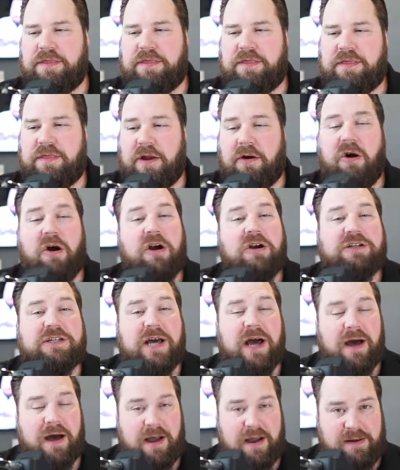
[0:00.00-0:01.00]
there are
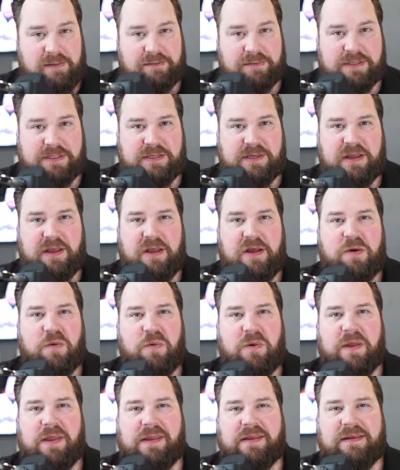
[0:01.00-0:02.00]
times
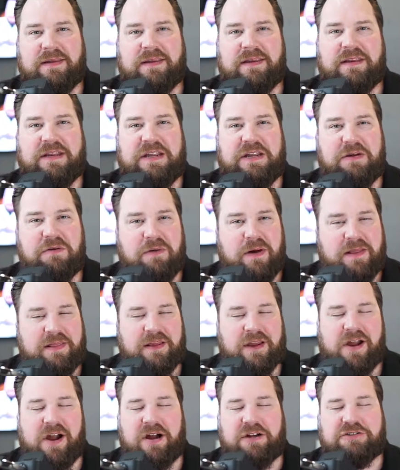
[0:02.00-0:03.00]
when you read
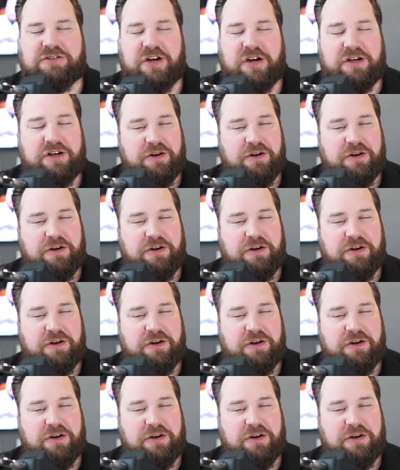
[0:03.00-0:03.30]
the contract,